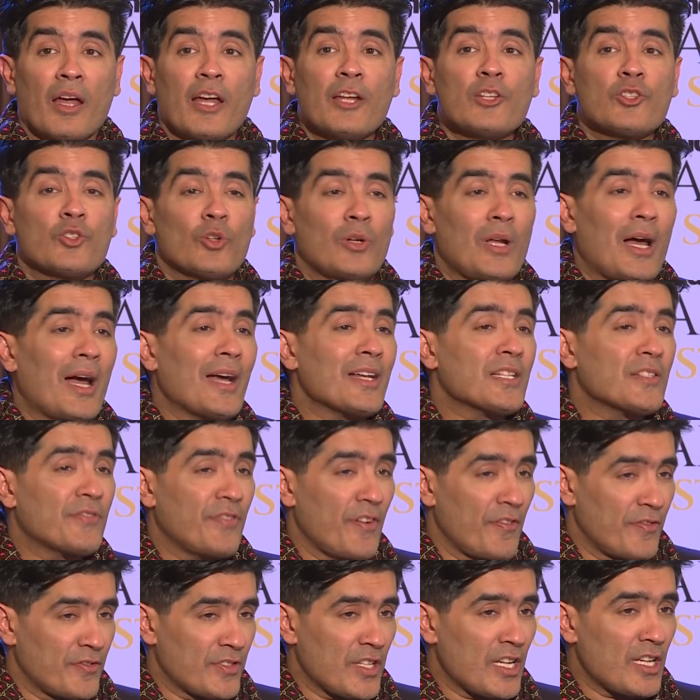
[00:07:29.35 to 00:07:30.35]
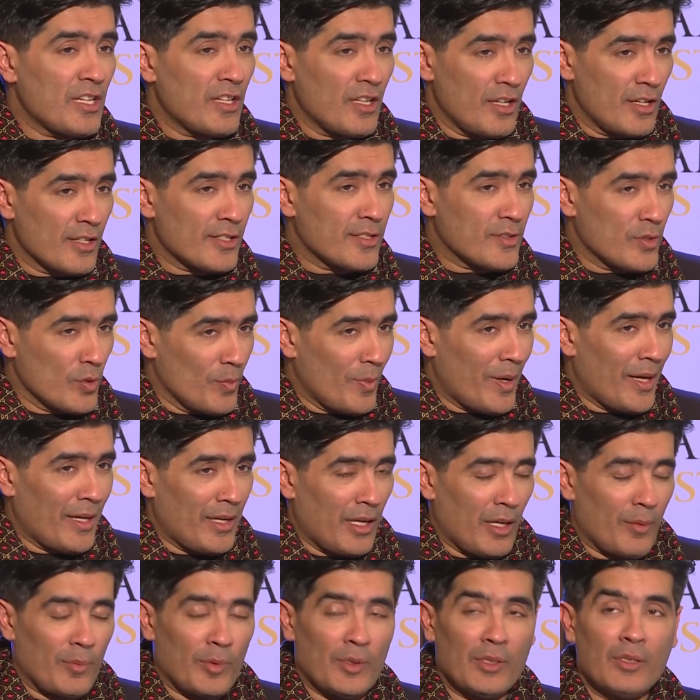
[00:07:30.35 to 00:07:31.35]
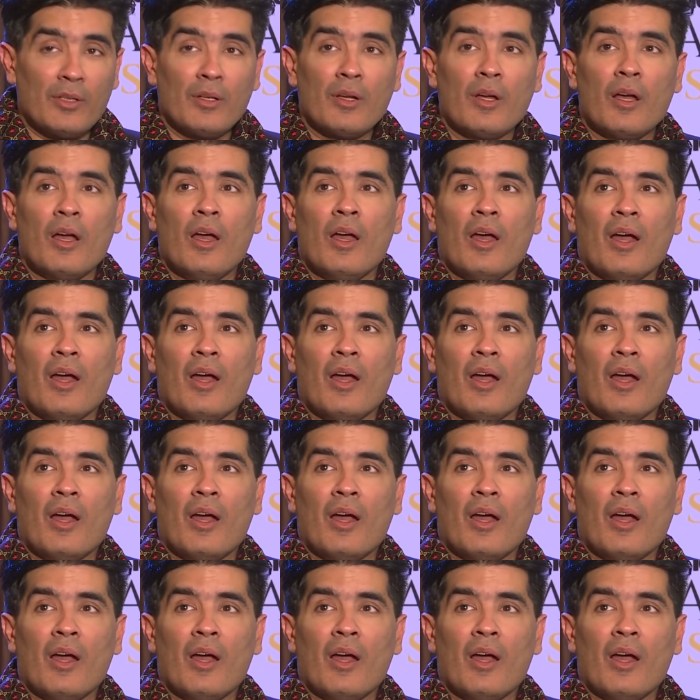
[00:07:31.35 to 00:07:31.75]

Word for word: in July, it's 15 years to my label.